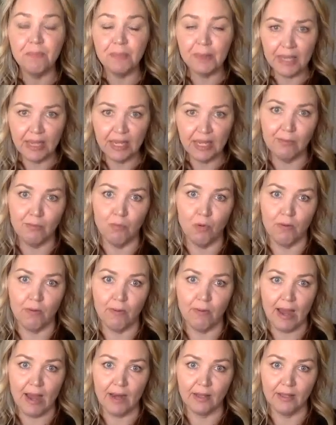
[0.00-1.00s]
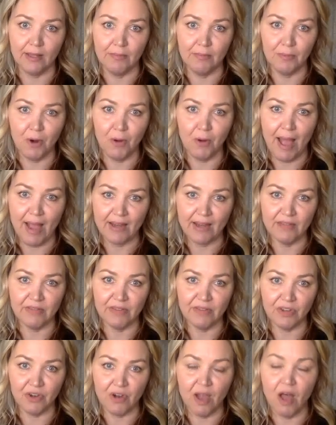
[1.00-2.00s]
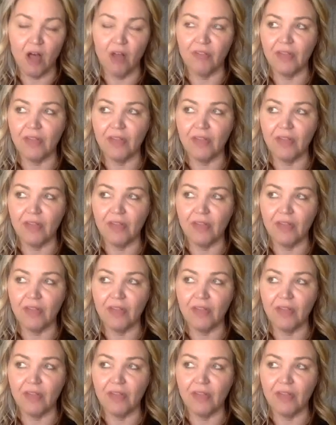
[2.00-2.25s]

being more radically proactive in your health.